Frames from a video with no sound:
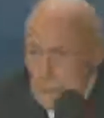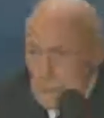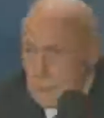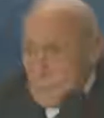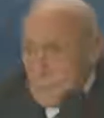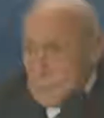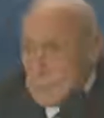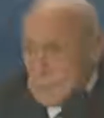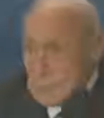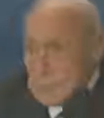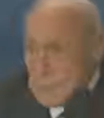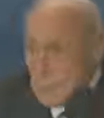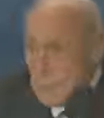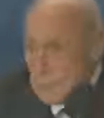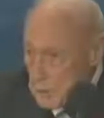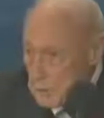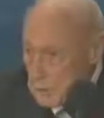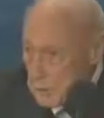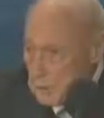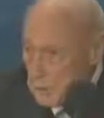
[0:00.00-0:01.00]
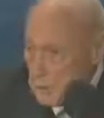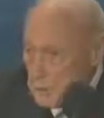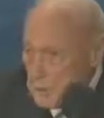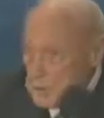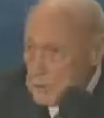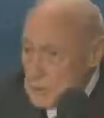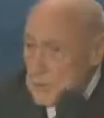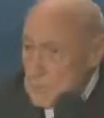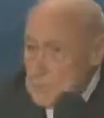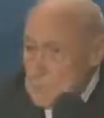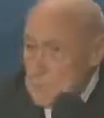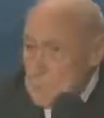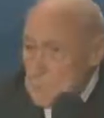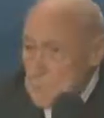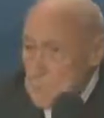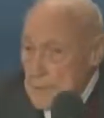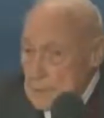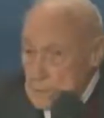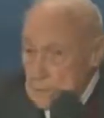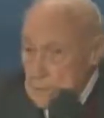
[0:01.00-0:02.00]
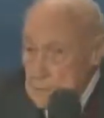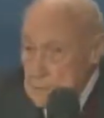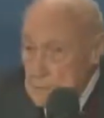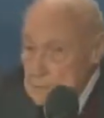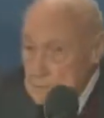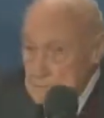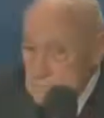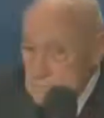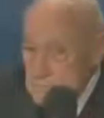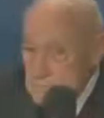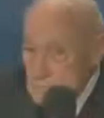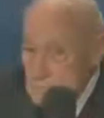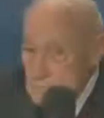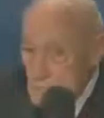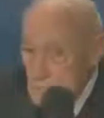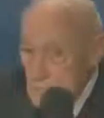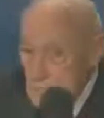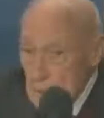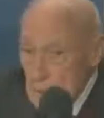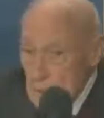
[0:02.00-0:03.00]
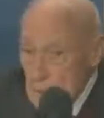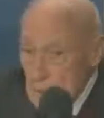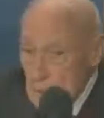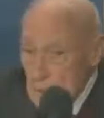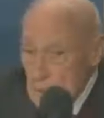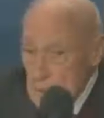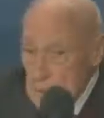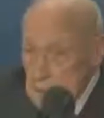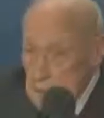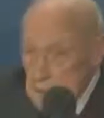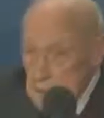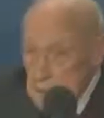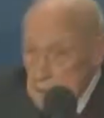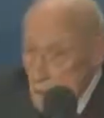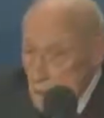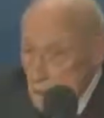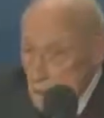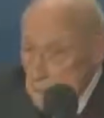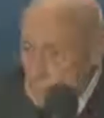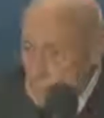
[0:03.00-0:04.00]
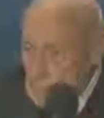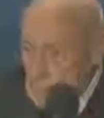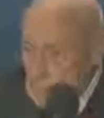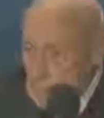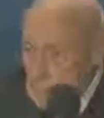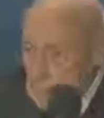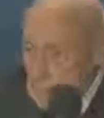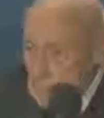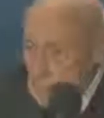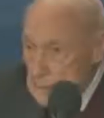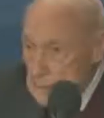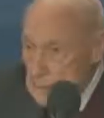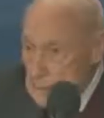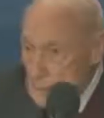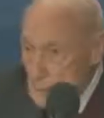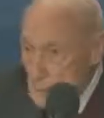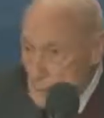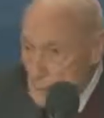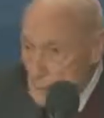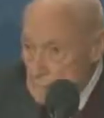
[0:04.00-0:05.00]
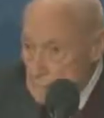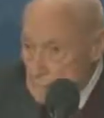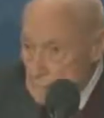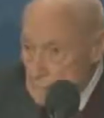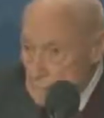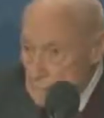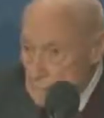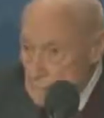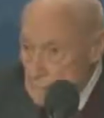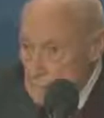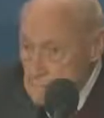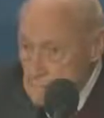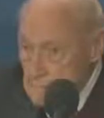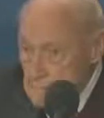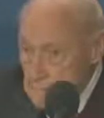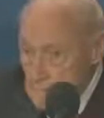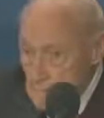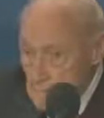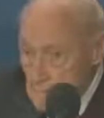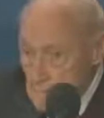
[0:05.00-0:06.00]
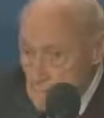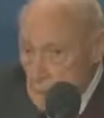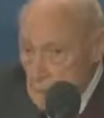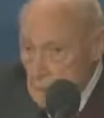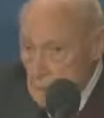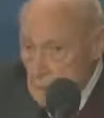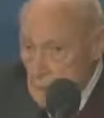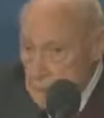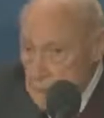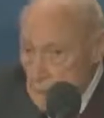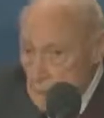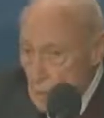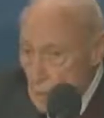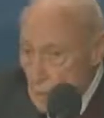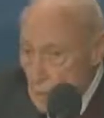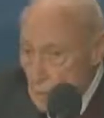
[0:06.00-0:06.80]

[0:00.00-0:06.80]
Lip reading: of Turkey who said it best. Islam is Islam. There are no